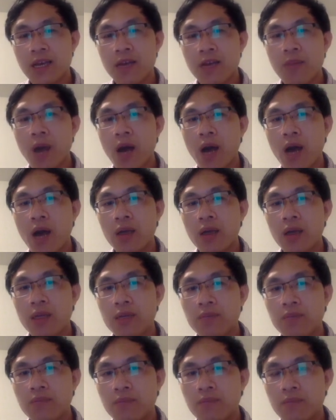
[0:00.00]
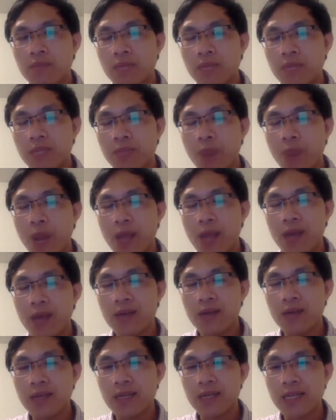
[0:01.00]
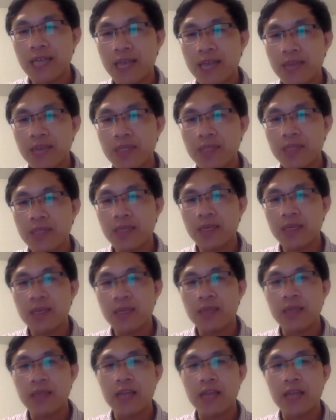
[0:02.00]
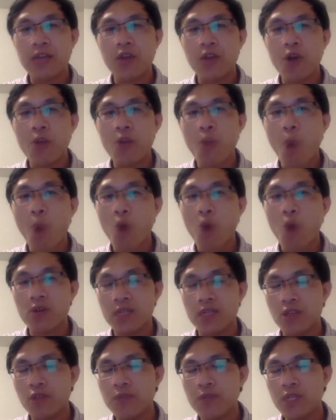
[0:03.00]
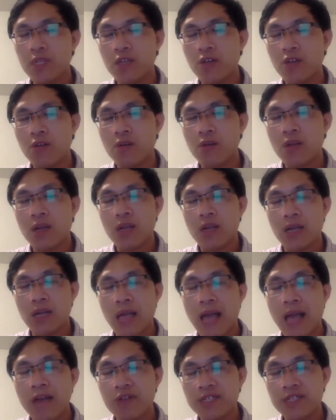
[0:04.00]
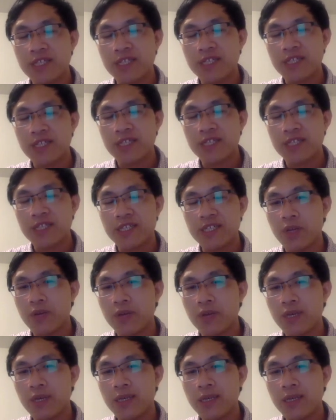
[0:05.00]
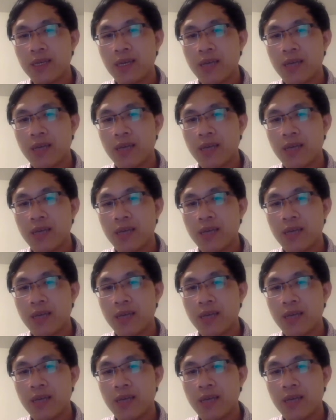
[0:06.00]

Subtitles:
But in multiplayer games, there are no polynomial algorithm to compute it.